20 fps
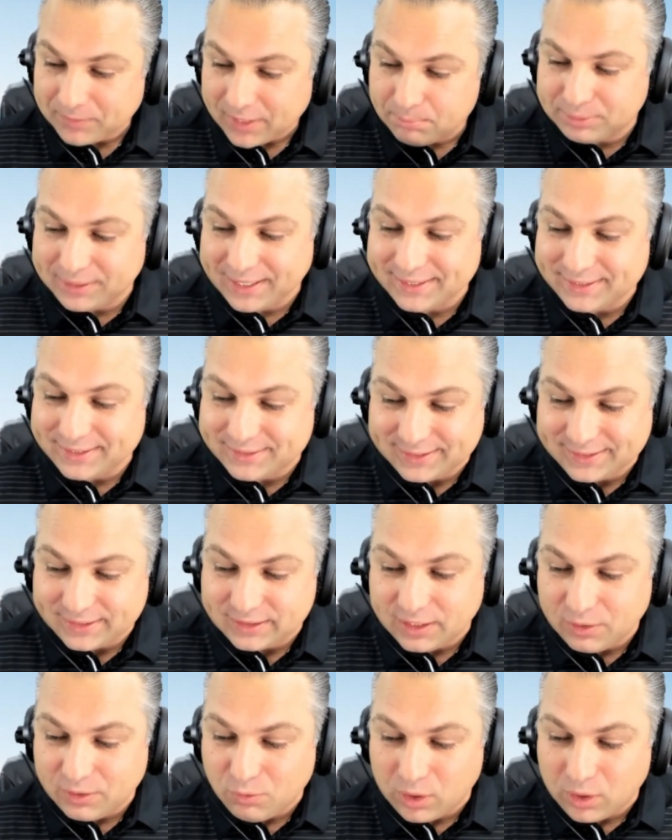played
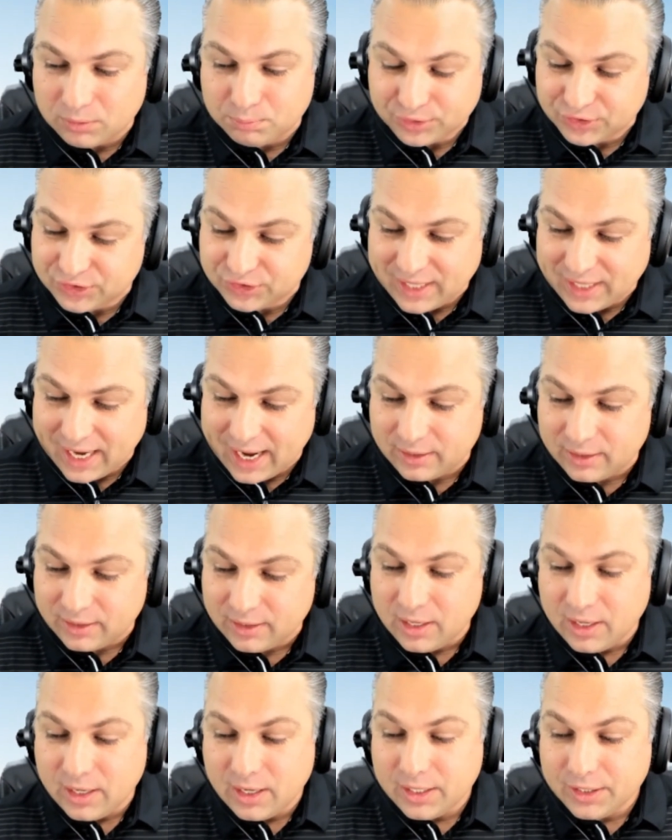61%.
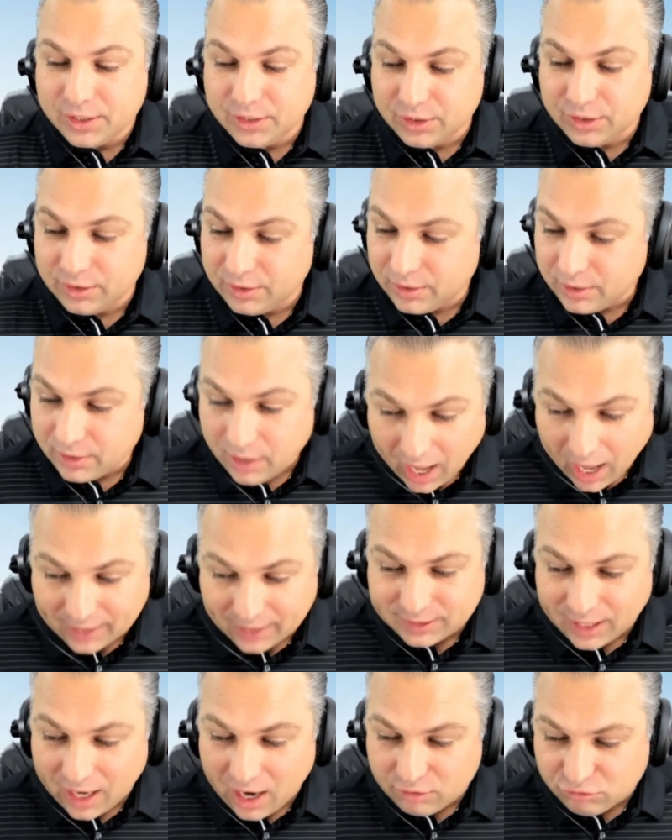
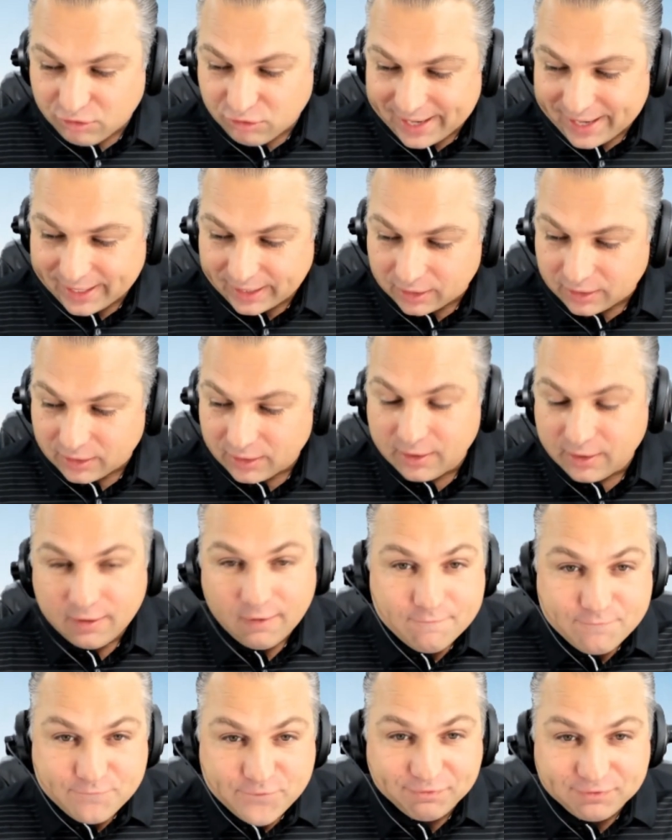Haason Reddick,
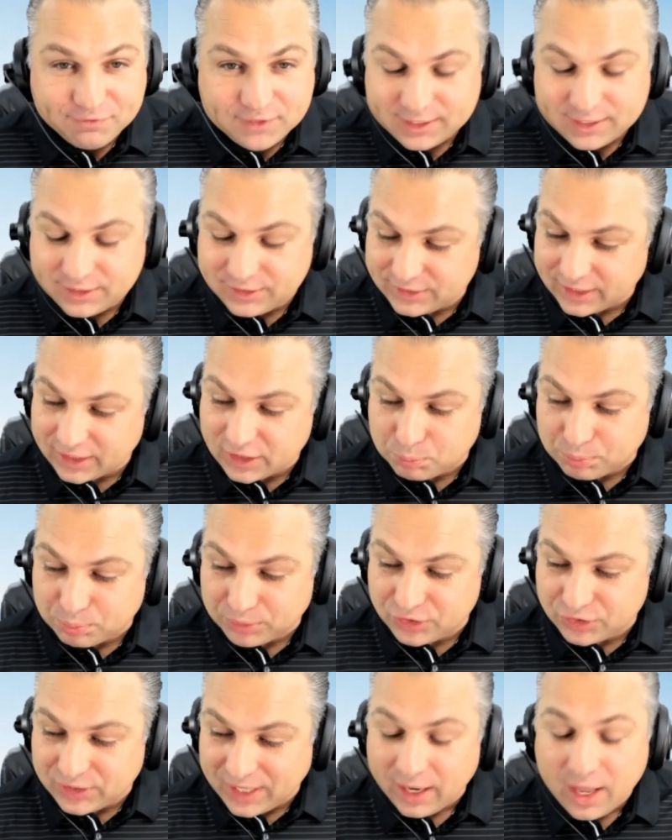
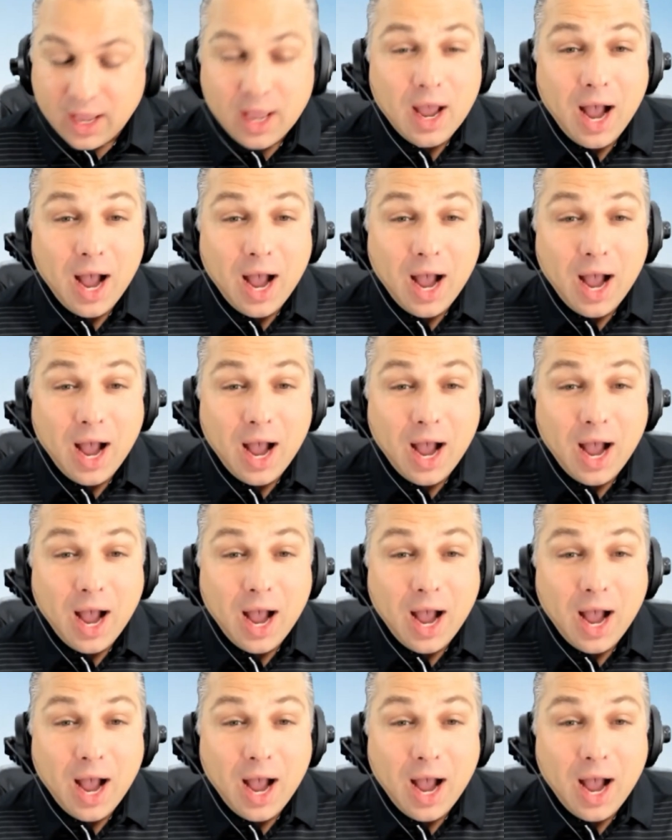56%.